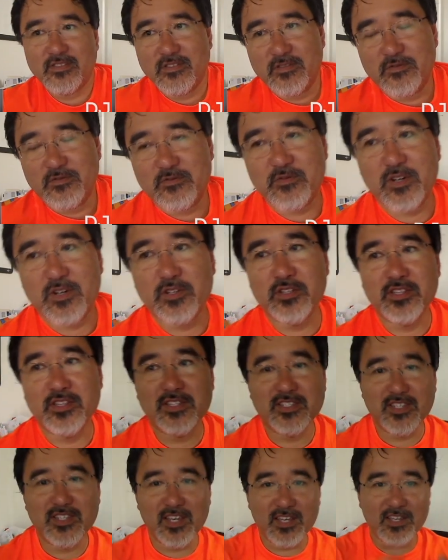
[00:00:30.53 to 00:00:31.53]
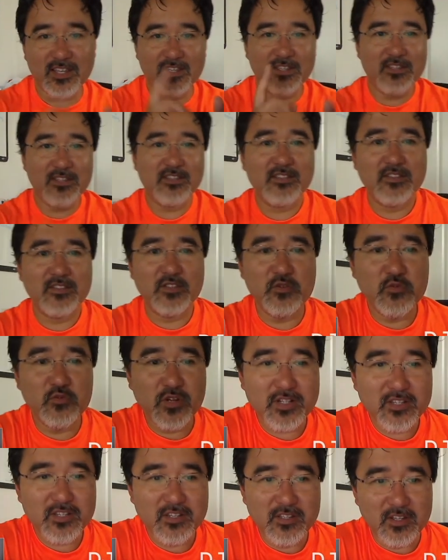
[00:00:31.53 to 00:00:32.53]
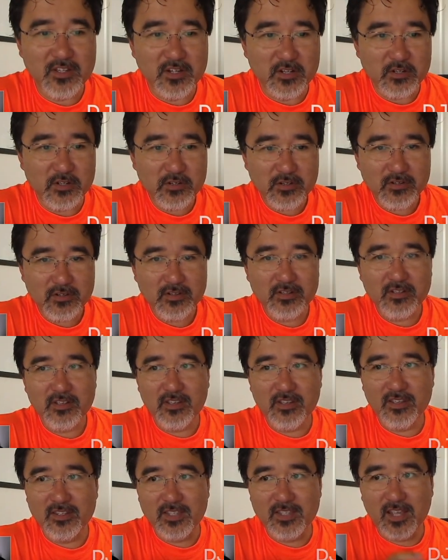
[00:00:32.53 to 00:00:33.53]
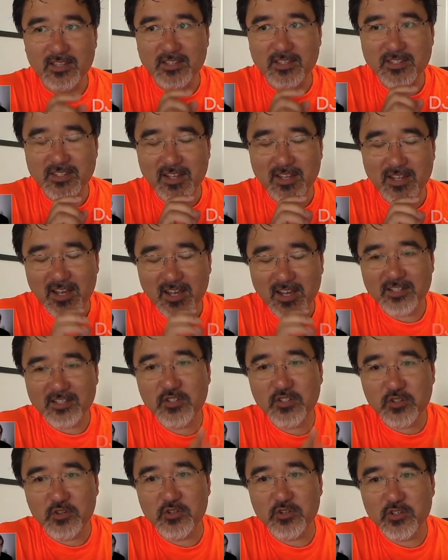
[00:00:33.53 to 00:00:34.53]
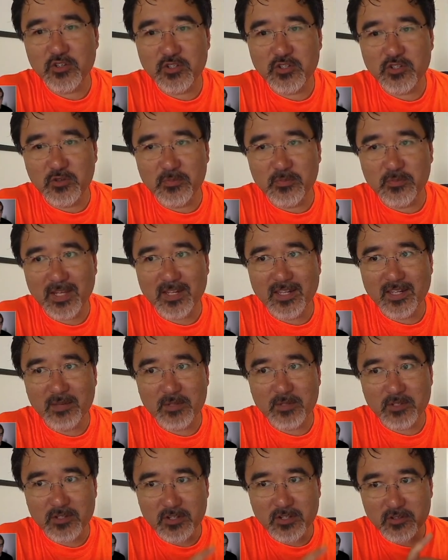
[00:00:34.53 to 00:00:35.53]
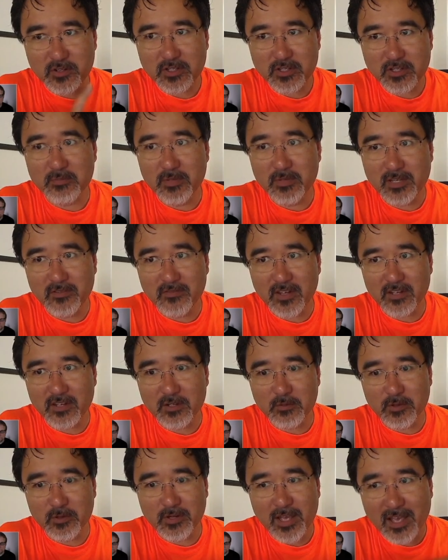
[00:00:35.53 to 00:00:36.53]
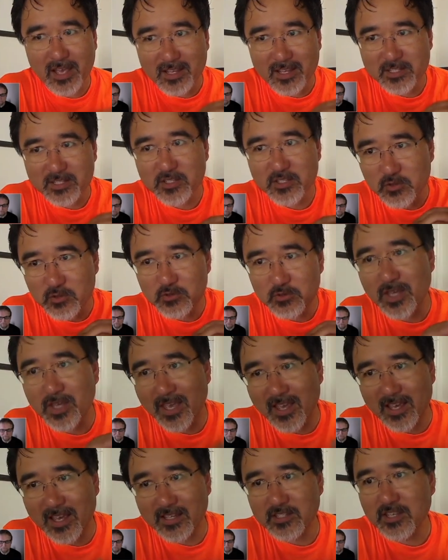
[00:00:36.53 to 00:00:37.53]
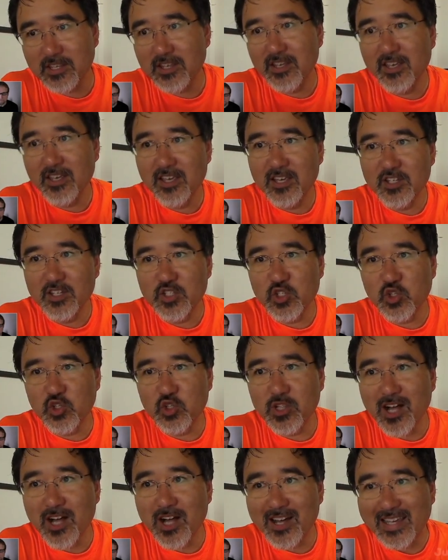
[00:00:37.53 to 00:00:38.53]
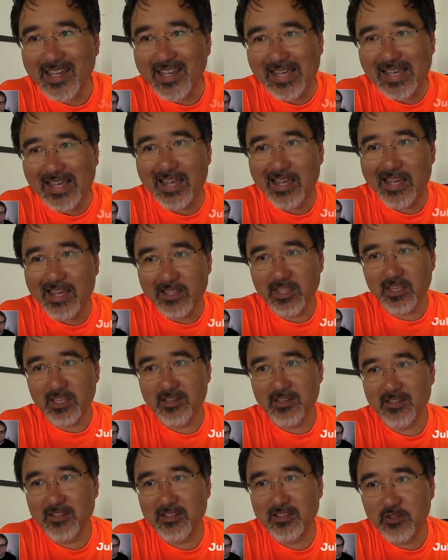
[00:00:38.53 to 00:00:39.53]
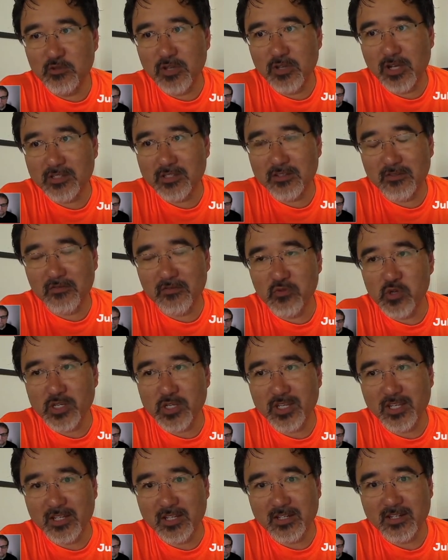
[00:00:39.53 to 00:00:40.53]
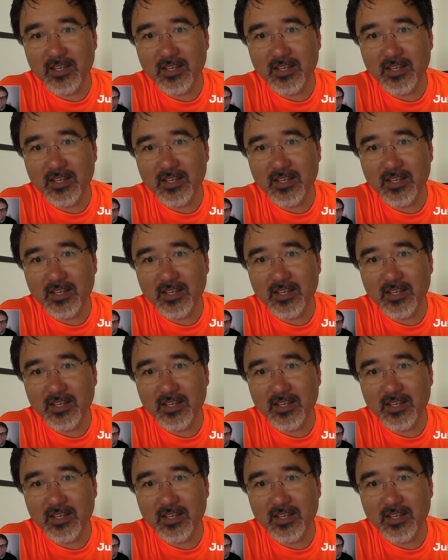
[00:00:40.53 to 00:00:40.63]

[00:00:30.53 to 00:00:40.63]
Well, the day you want to know is that dot church domain names are going to be available as soon as July 8th, 2014.